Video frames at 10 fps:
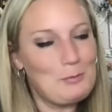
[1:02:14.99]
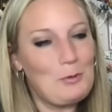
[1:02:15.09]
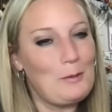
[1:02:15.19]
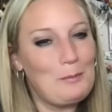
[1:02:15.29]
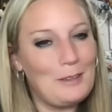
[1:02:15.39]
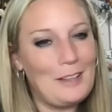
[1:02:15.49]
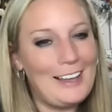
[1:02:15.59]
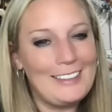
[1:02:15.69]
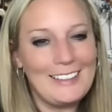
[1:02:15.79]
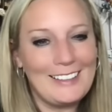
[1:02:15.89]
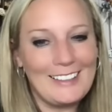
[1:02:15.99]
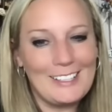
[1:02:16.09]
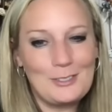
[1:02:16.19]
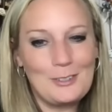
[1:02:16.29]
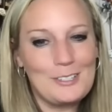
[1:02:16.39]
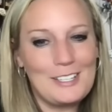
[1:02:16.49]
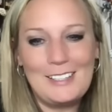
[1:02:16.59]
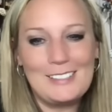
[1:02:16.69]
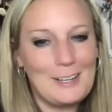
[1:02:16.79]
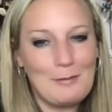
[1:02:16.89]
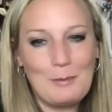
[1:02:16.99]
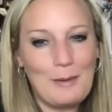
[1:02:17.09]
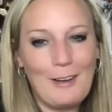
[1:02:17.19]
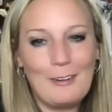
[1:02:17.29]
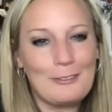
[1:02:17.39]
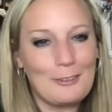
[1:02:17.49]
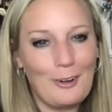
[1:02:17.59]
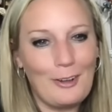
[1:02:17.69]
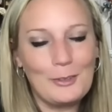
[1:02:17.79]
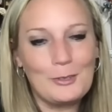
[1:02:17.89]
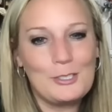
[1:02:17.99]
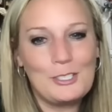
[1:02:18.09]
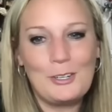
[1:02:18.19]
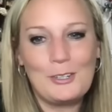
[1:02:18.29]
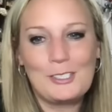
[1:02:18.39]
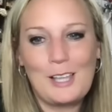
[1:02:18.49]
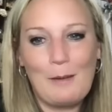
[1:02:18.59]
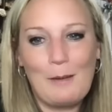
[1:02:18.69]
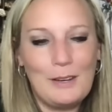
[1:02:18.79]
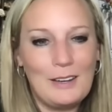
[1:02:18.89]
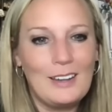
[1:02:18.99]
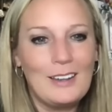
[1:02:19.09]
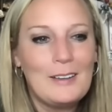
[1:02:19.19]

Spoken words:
boy plaid that Lester teased him about for all those years, that big,